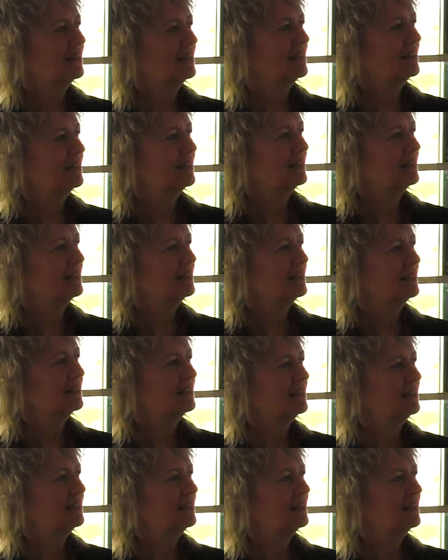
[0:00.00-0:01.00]

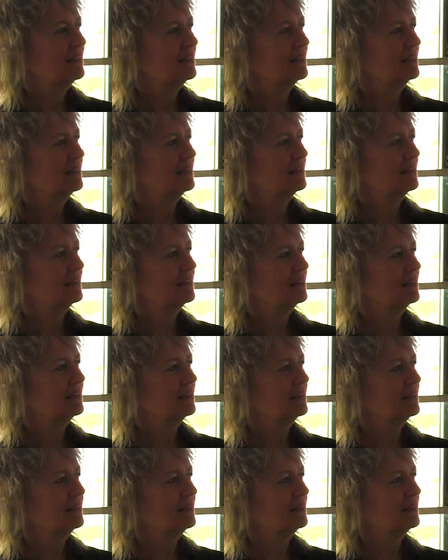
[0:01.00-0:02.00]

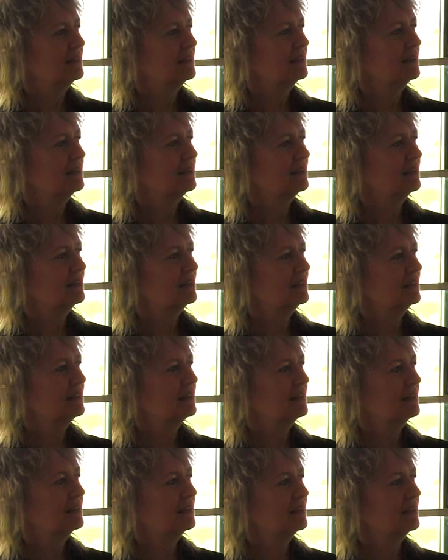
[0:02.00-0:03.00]

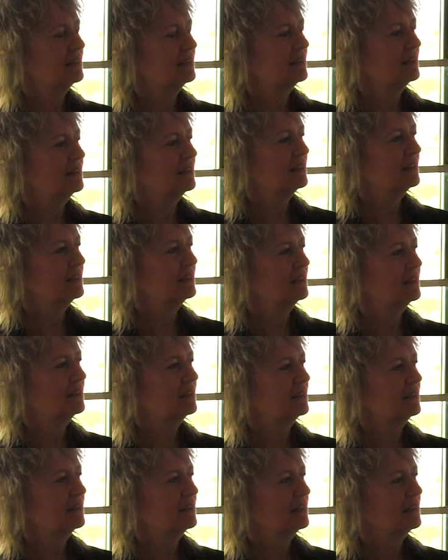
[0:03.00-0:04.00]

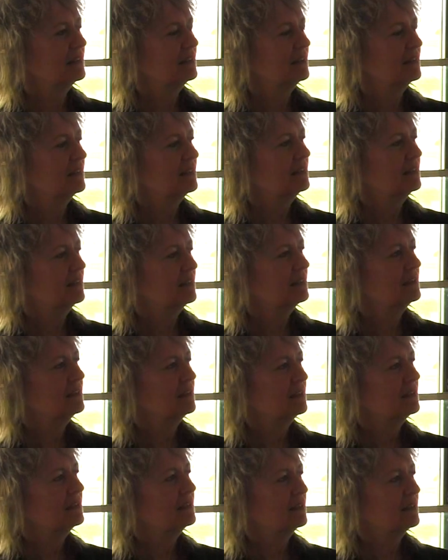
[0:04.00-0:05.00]

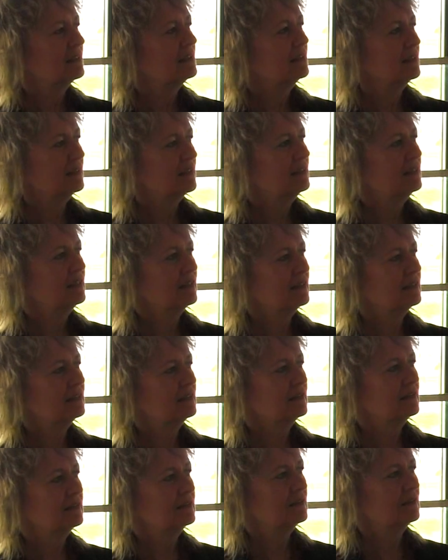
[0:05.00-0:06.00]

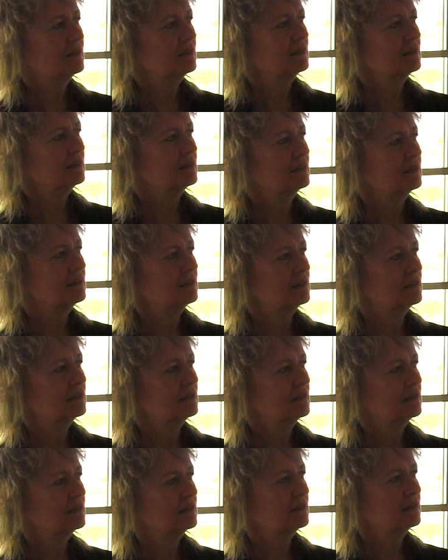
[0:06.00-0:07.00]

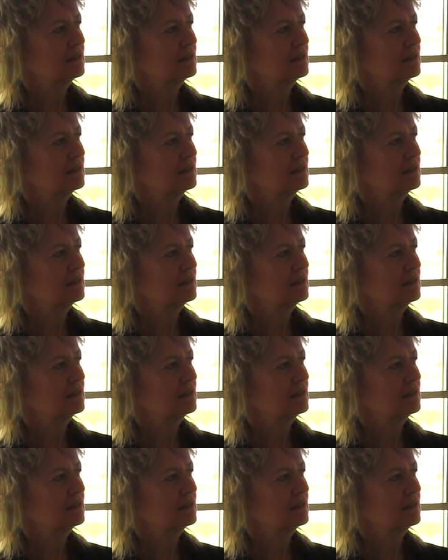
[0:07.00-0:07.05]
(not speaking)